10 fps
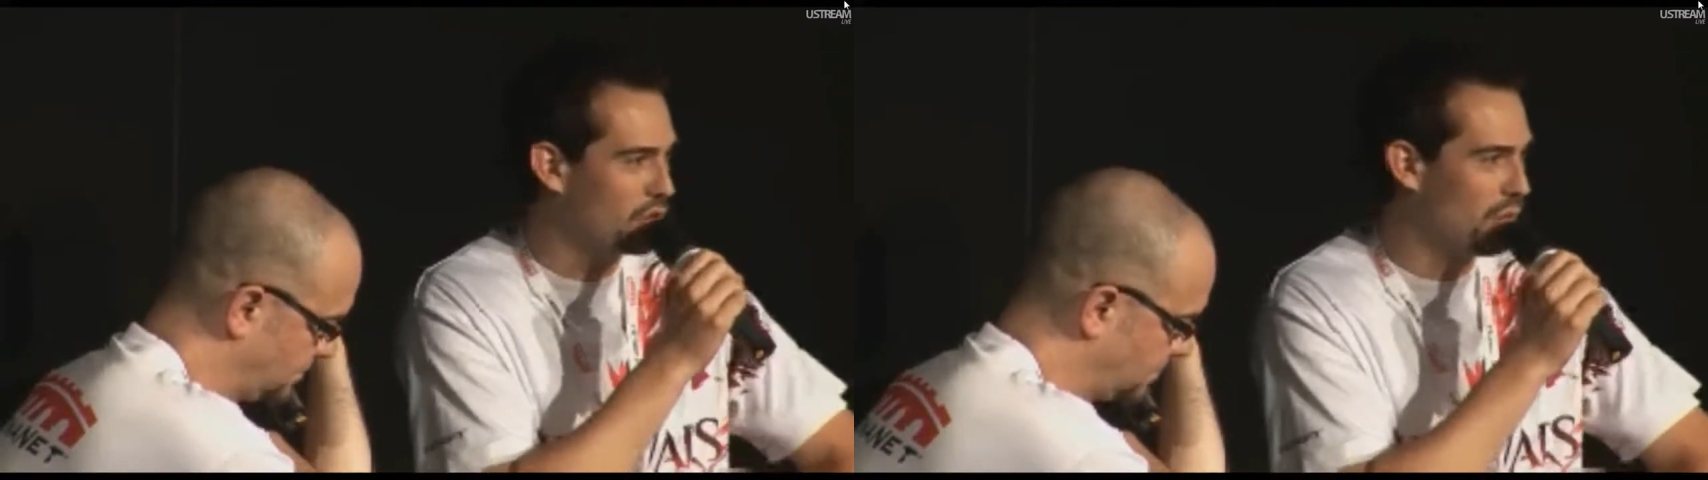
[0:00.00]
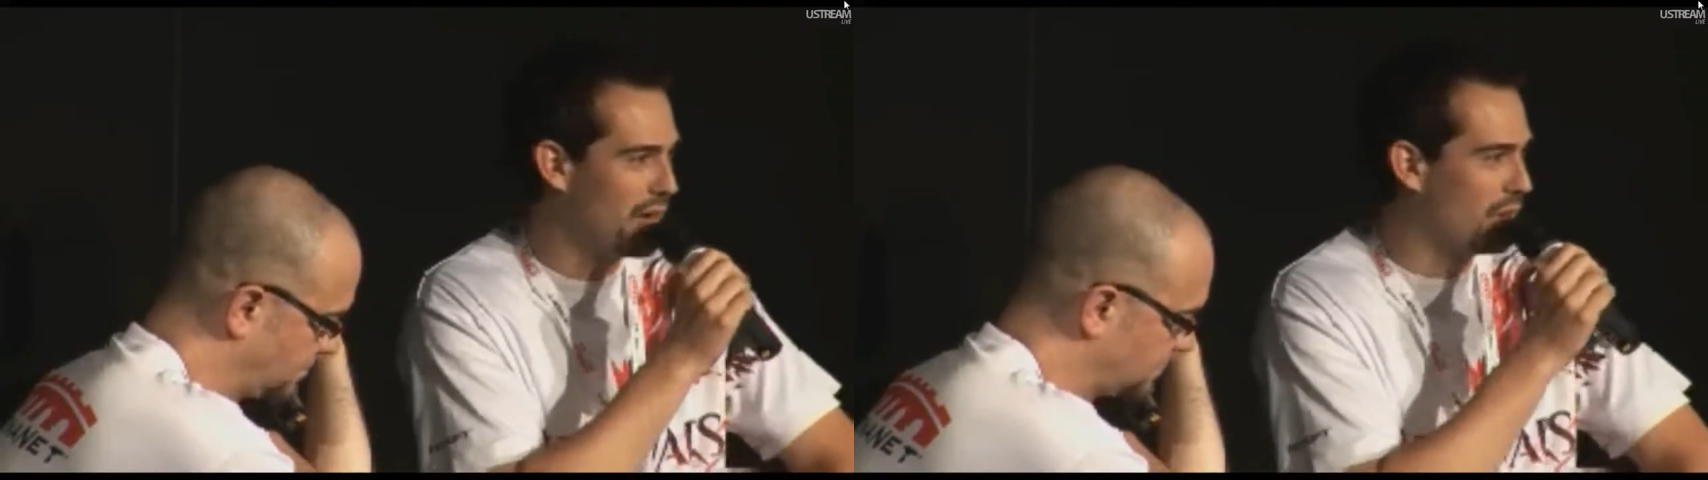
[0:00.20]

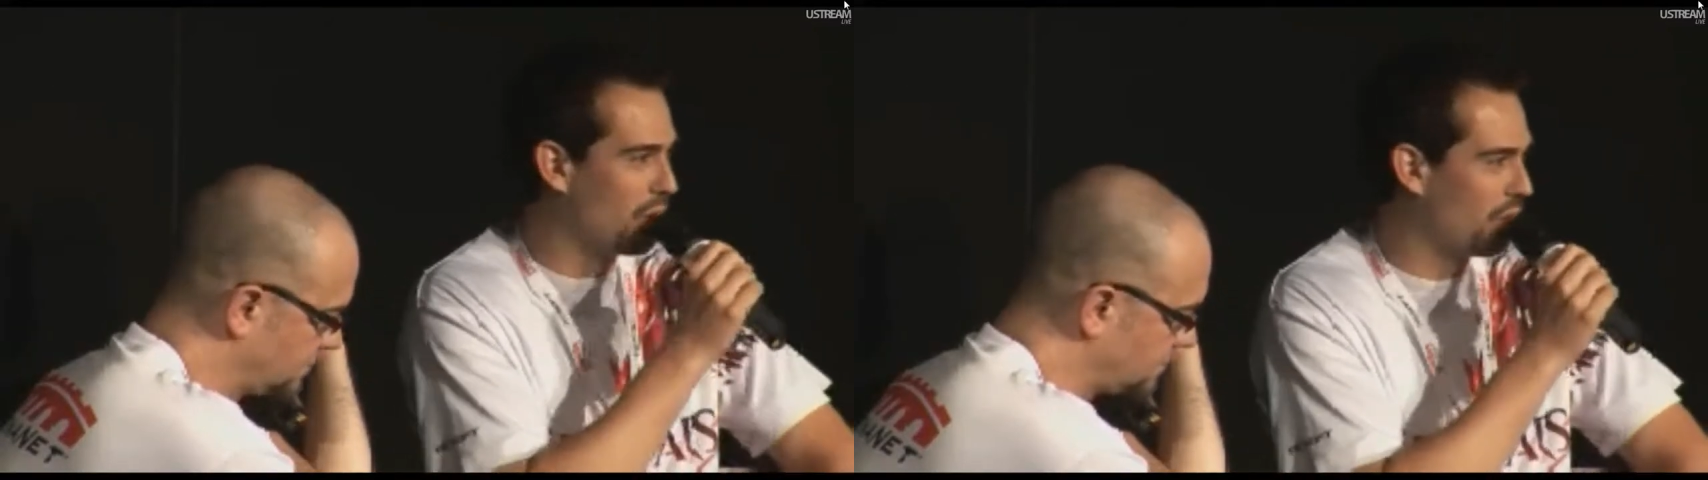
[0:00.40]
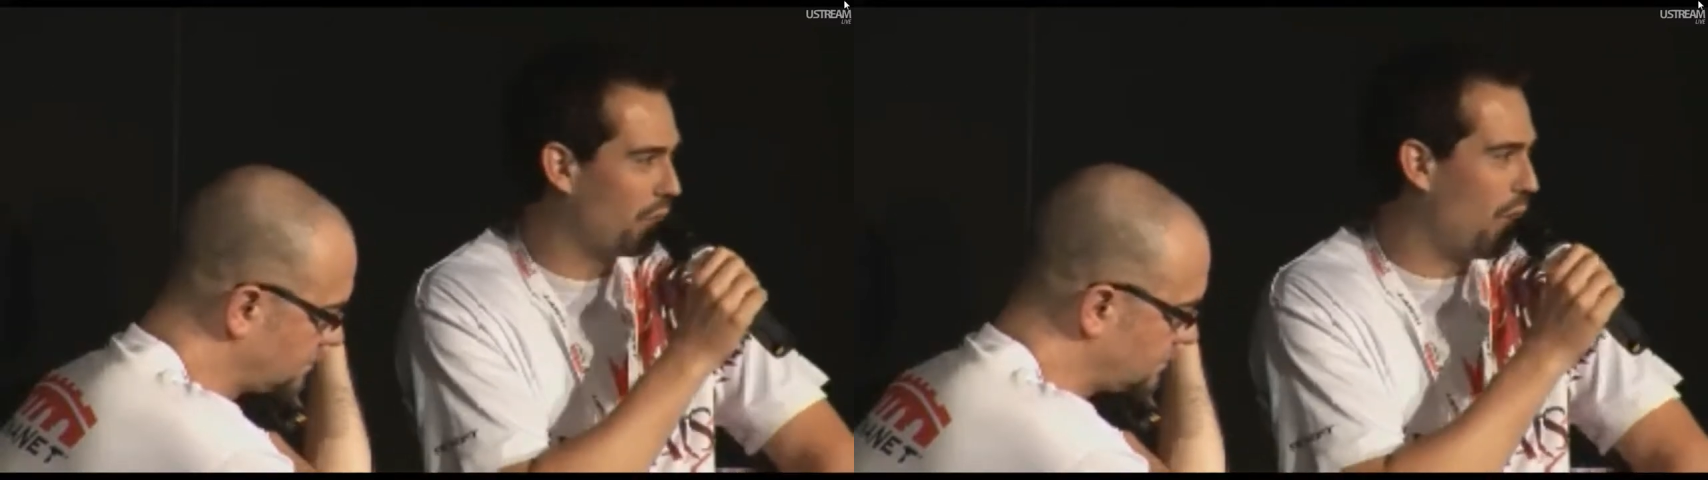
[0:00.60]
Great
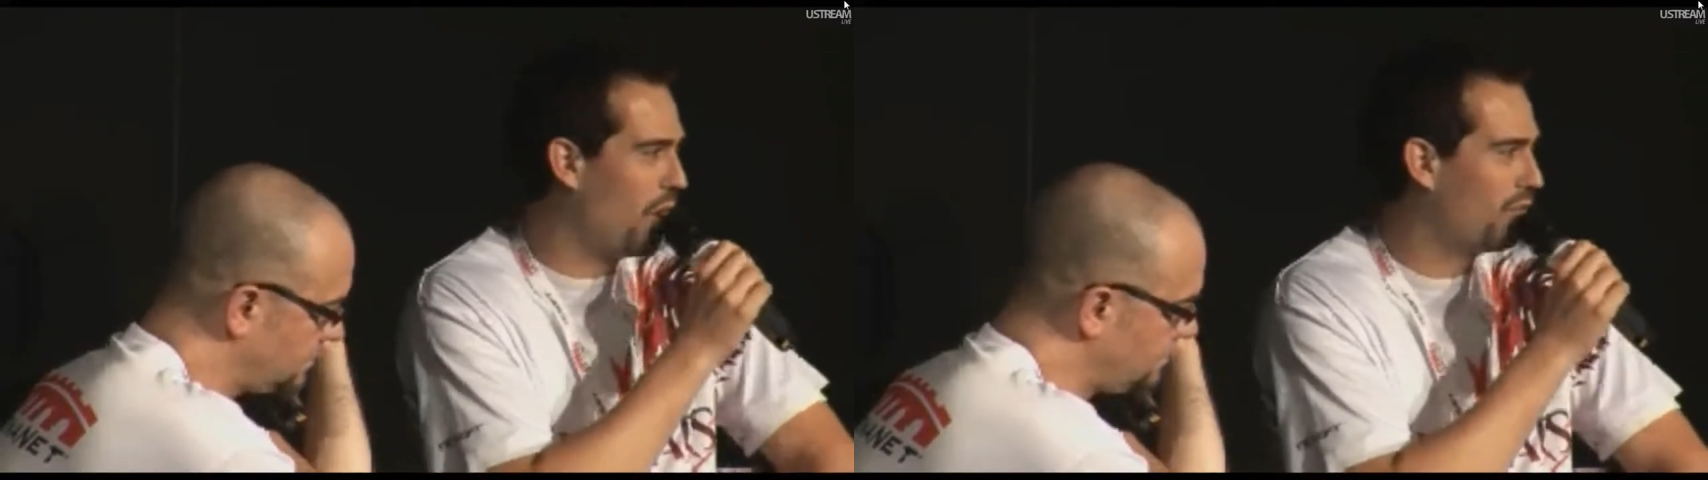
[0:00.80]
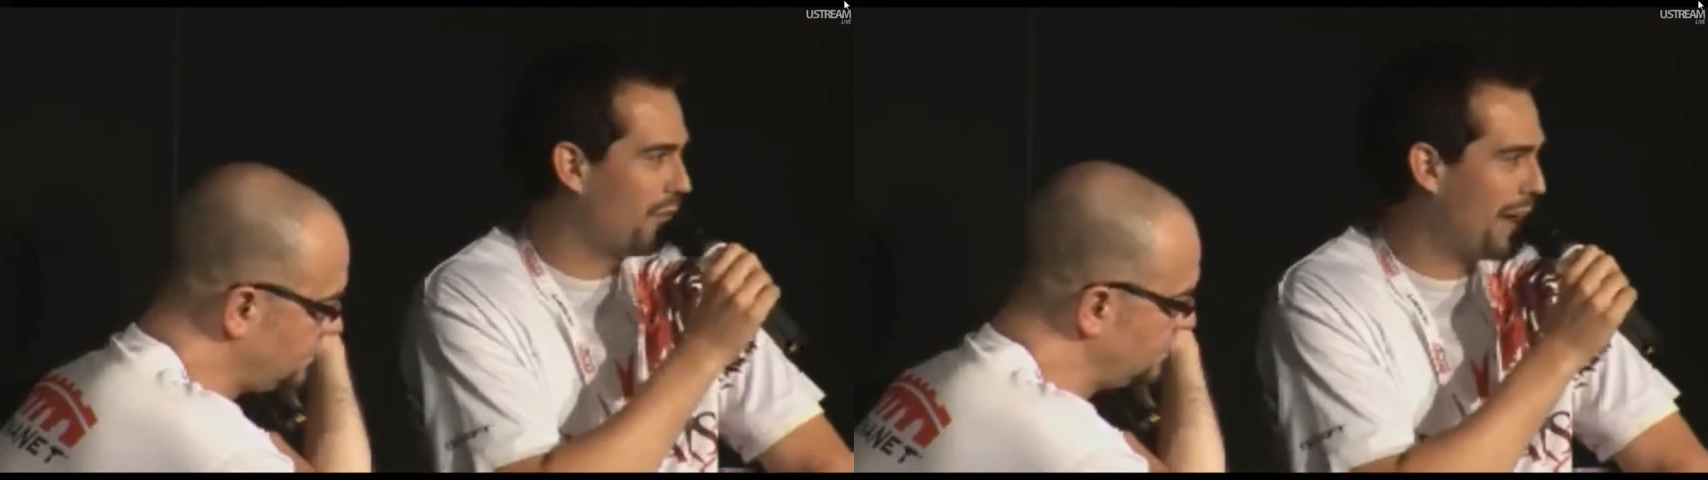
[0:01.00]
Northern
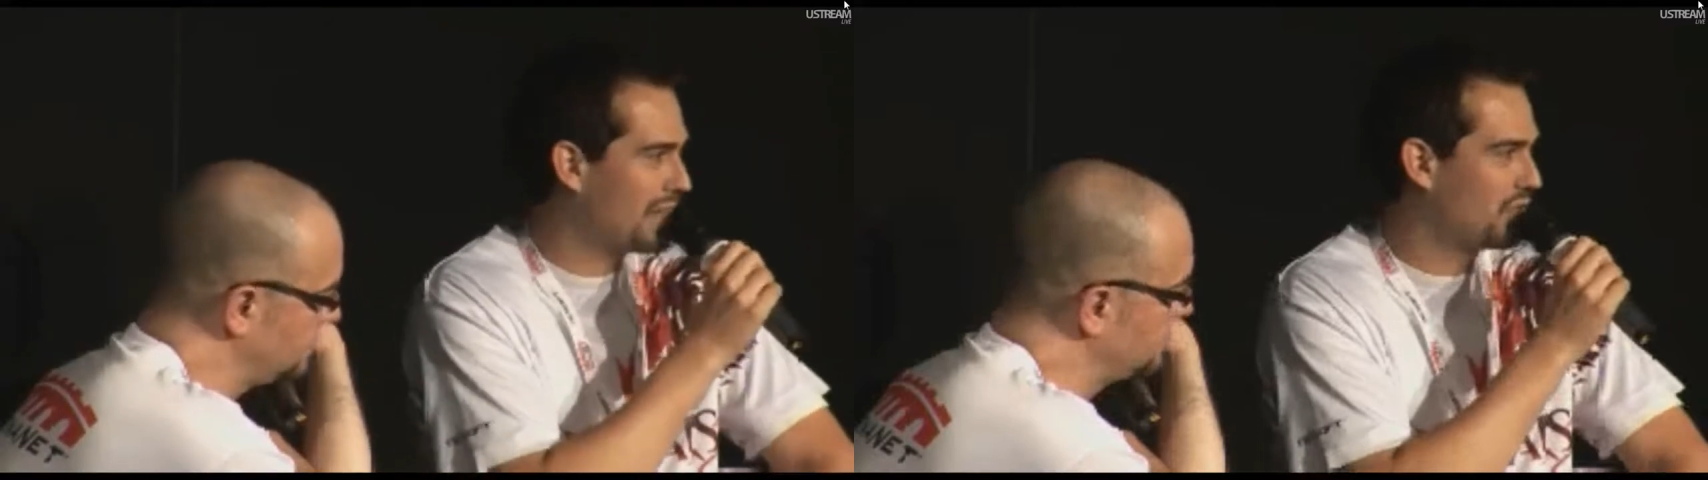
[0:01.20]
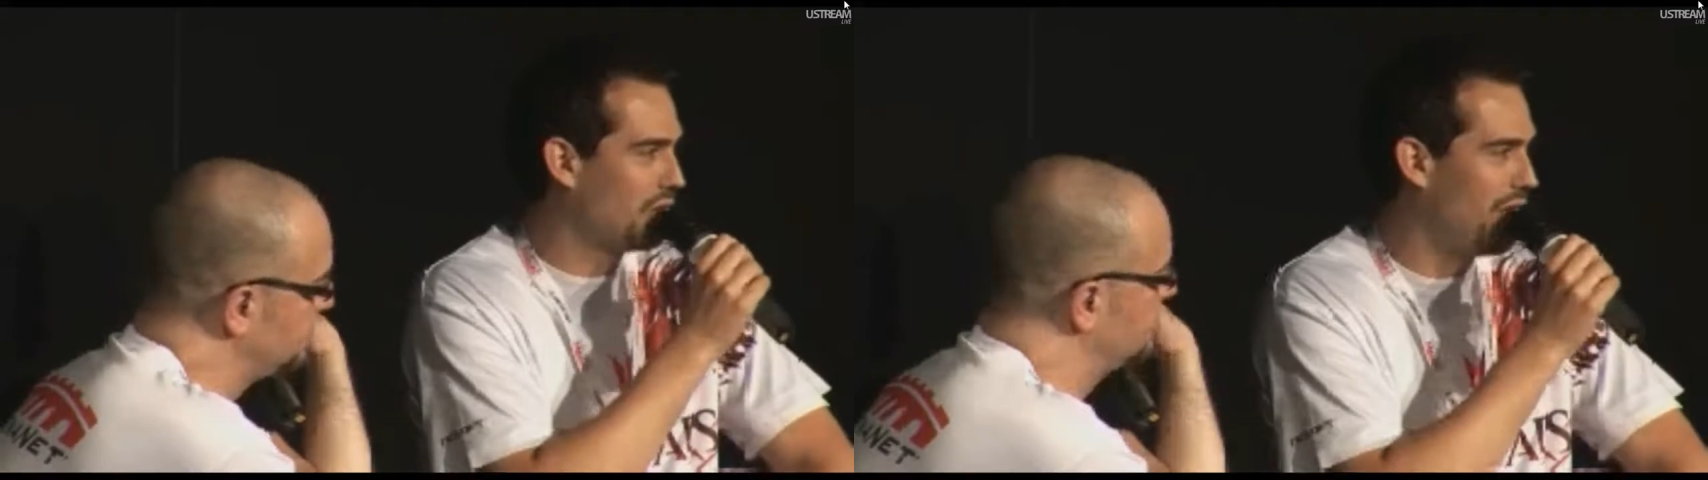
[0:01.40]
Wall from
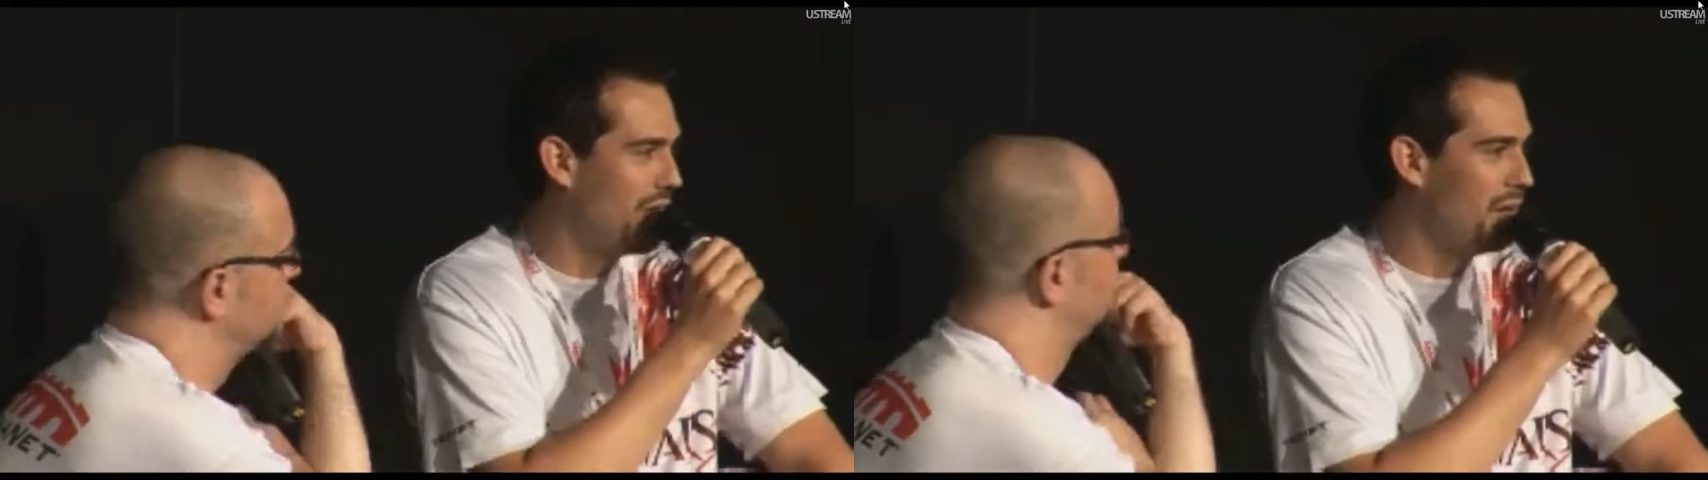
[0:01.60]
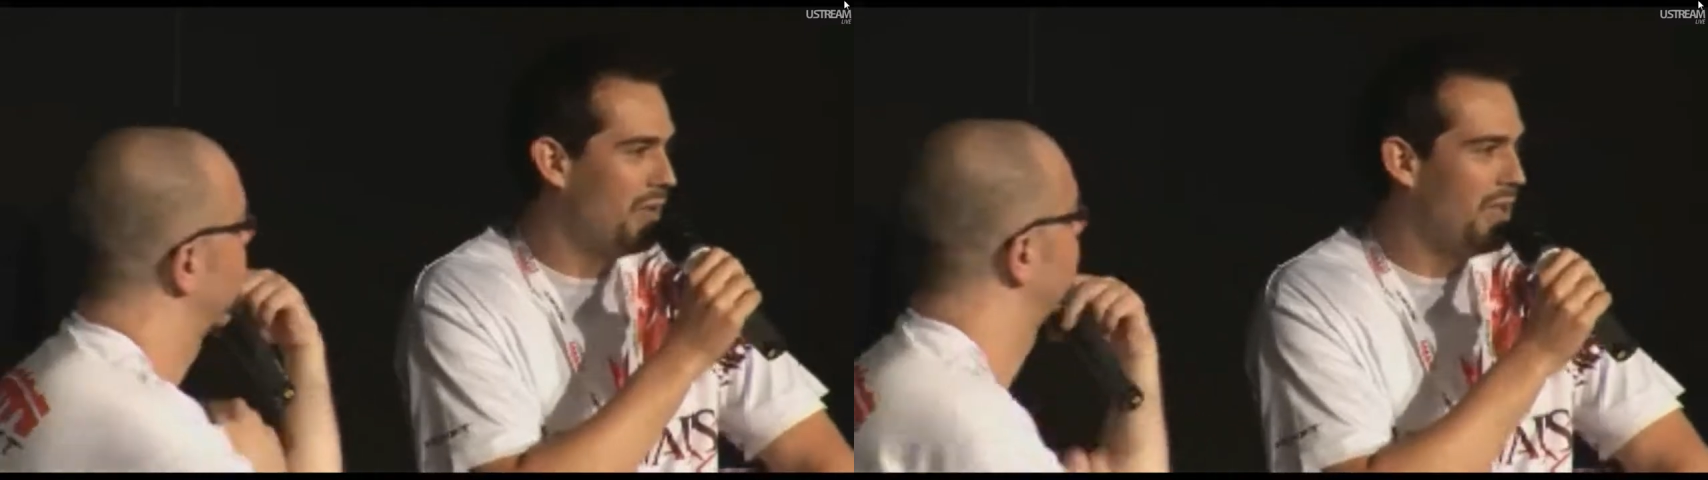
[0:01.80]

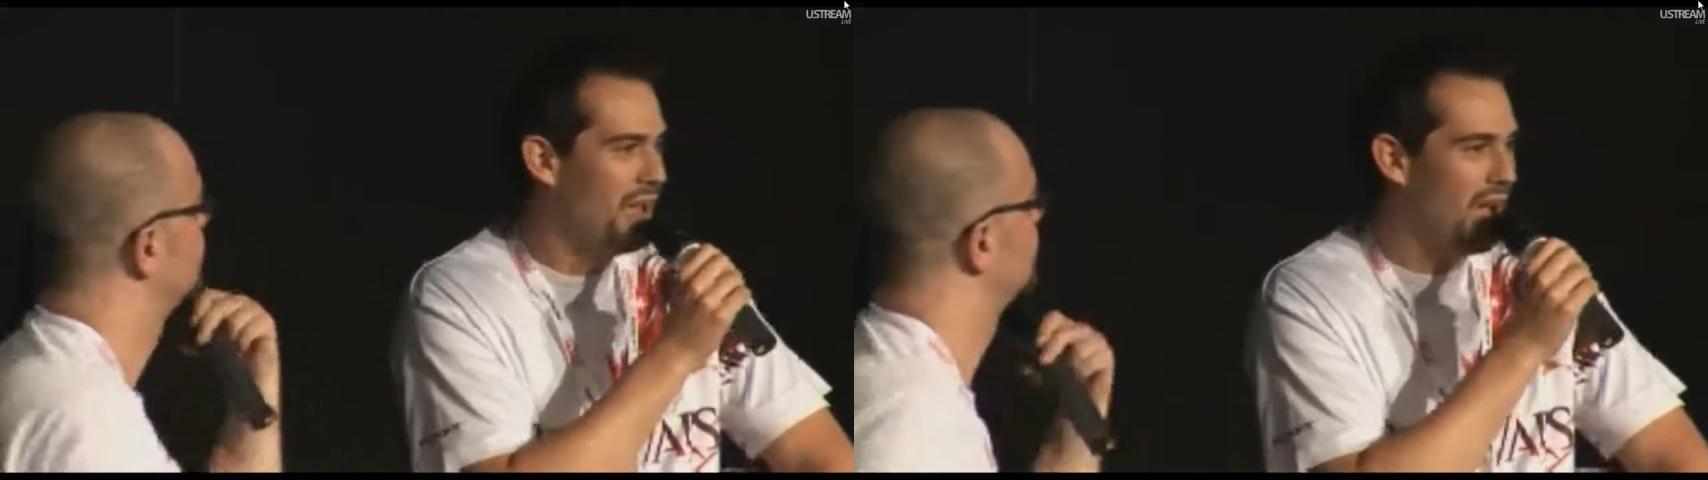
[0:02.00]
Ascalon.